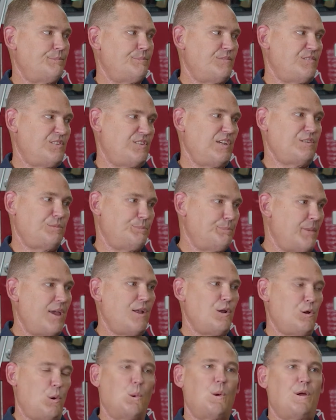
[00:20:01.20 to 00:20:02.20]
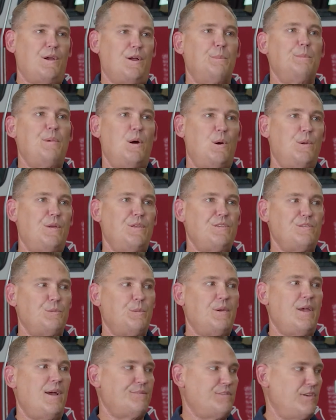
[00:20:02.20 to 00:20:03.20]
6 main core components, so
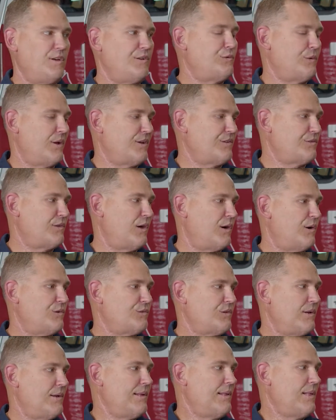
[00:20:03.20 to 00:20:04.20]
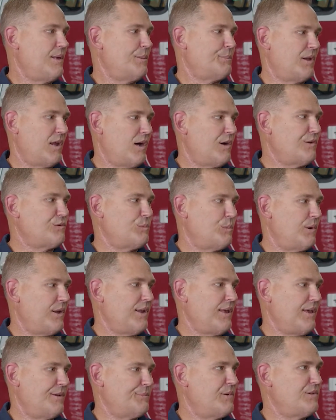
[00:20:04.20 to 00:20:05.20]
we have to address those. But I also want
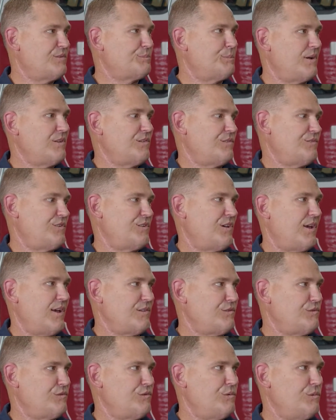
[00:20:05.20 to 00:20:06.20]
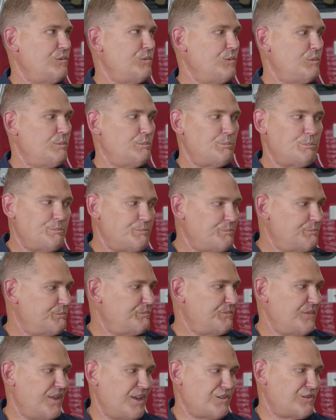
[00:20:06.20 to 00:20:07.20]
to give them as much of a chance to
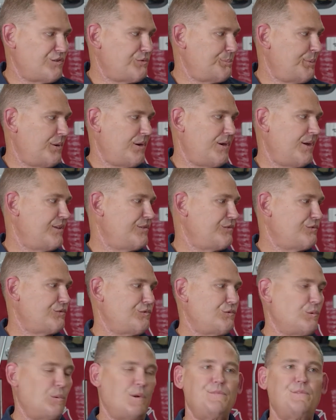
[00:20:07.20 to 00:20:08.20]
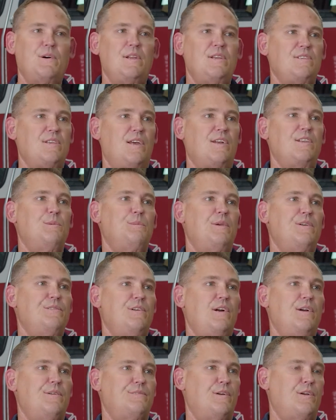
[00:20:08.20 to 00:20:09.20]
experience sort of what it's like to be a
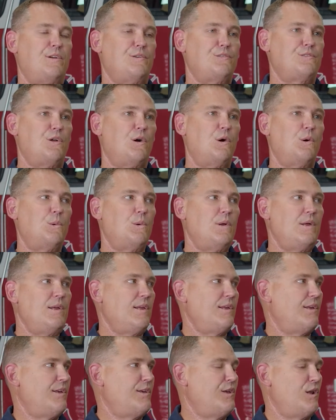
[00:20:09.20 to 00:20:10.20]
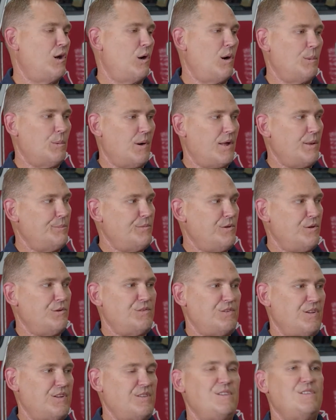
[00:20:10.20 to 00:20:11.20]
firefighter. So, you know, I want them to do
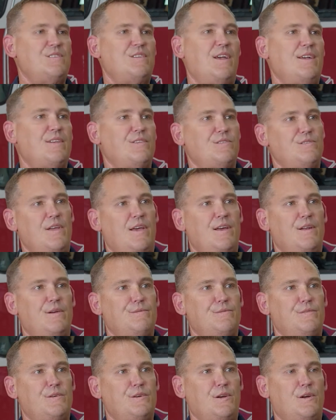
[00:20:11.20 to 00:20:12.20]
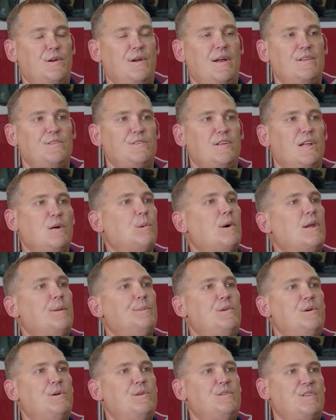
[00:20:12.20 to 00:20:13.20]
60-second standard for turnouts, and I want them
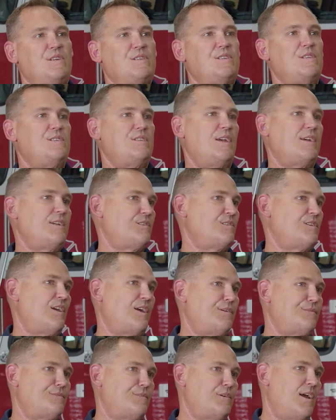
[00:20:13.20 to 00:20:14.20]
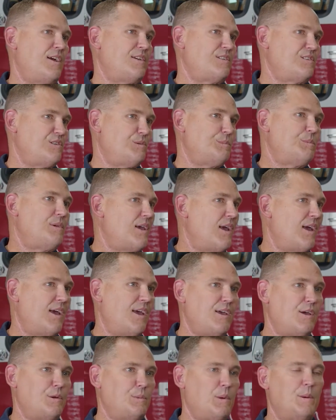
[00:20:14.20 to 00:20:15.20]
to do a 60-second standard for
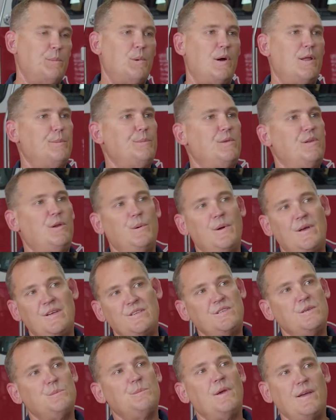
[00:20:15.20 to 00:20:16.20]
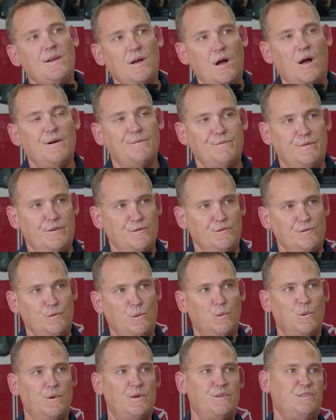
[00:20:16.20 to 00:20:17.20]
SCBA, and I want them to do an SCBA confidence
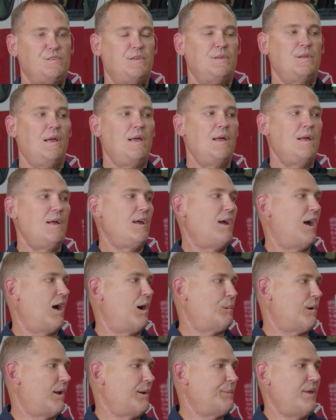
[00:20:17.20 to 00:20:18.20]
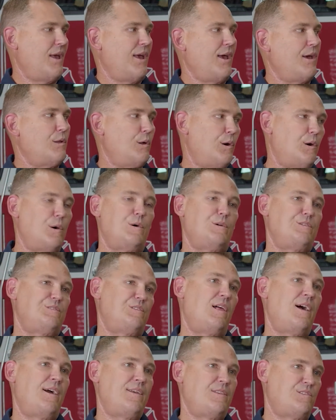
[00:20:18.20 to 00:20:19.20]
course, and I want them to handle hose
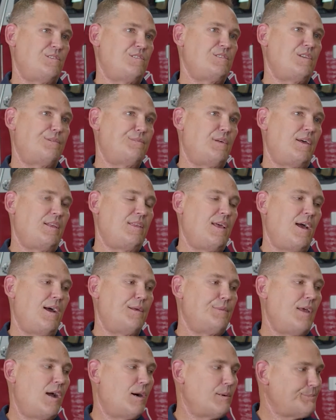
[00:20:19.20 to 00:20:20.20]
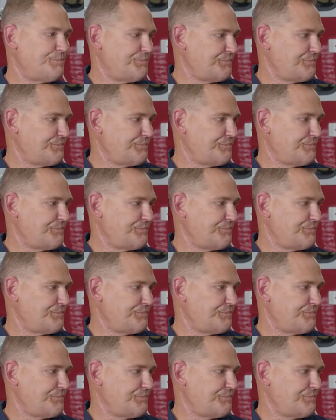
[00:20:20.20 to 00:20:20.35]
lines and stuff like that. Now,